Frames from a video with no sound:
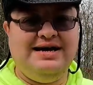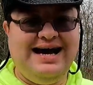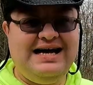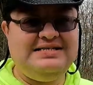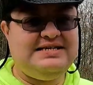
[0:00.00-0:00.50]

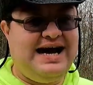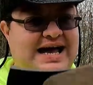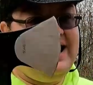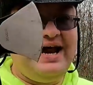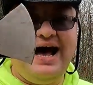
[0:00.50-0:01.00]
Guys, I
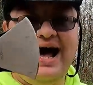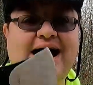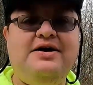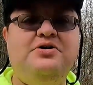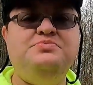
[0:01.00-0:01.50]
had
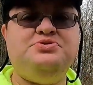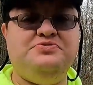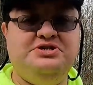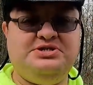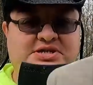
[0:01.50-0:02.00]
high hopes
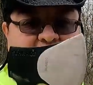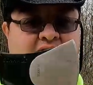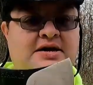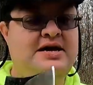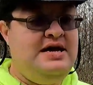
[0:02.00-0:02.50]
for this thing.